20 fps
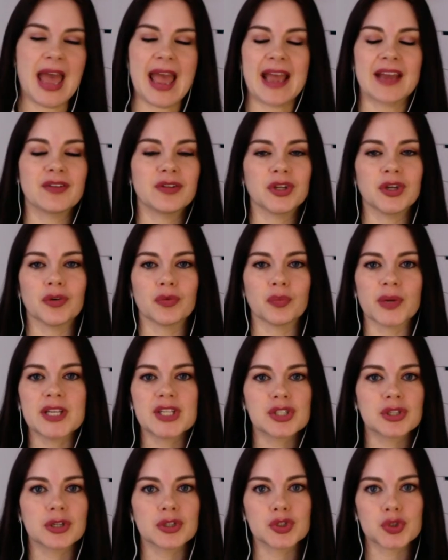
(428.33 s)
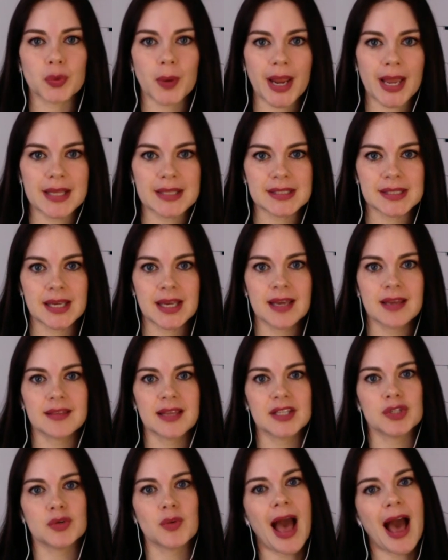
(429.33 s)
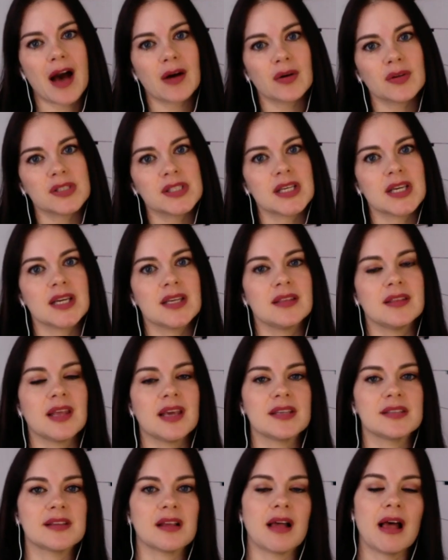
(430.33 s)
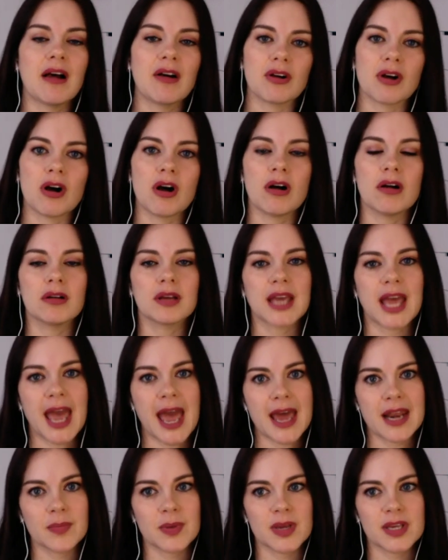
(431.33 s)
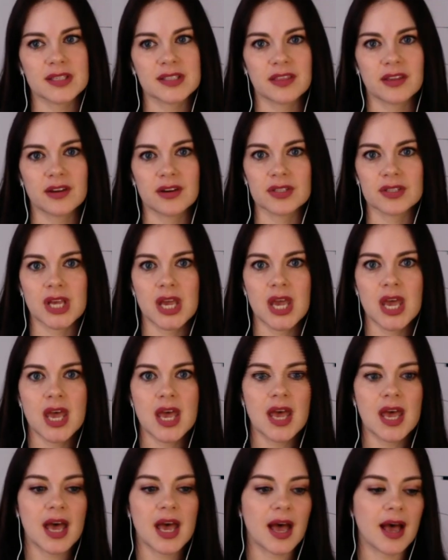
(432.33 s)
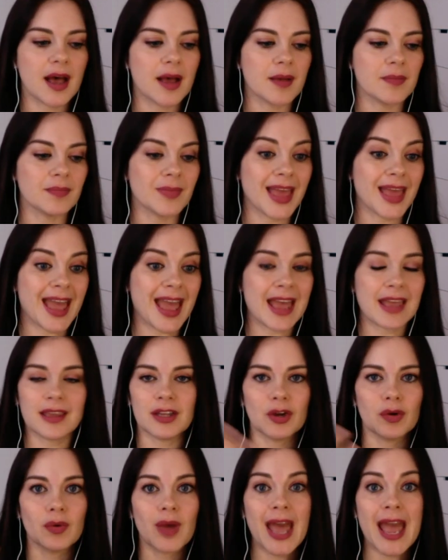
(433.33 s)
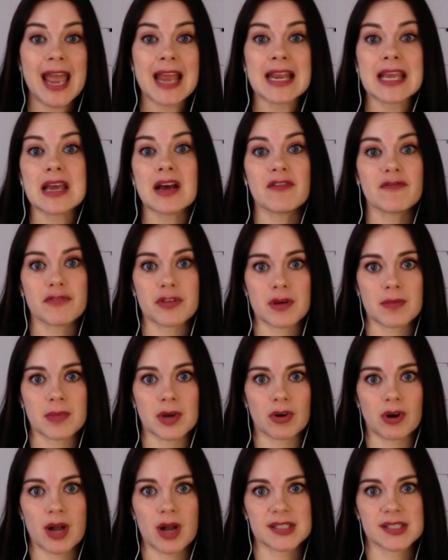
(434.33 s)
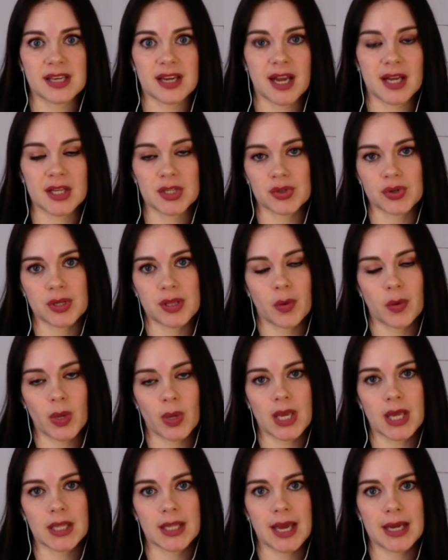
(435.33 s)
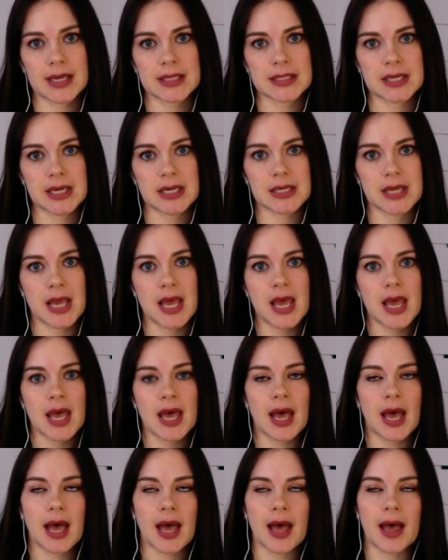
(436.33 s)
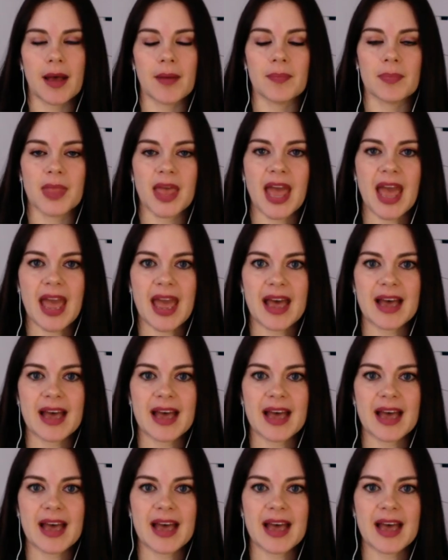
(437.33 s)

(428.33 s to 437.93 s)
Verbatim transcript: handle your regional transit. They do housing, they sell alcohol, cannabis. There's, 80 of them across the country that we collected. And